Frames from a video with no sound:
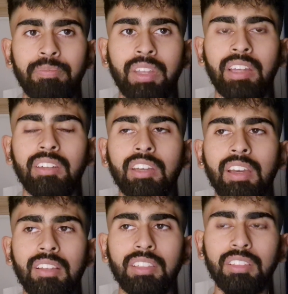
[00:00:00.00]
And
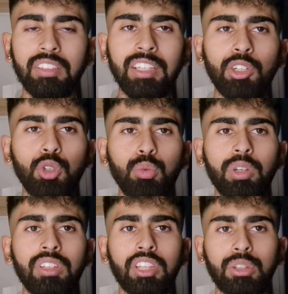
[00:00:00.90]
to deal
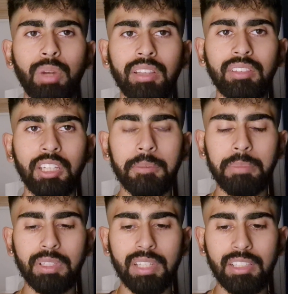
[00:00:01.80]
with the threat that he
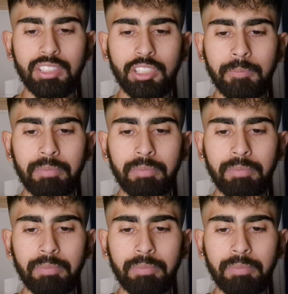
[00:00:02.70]
possesses,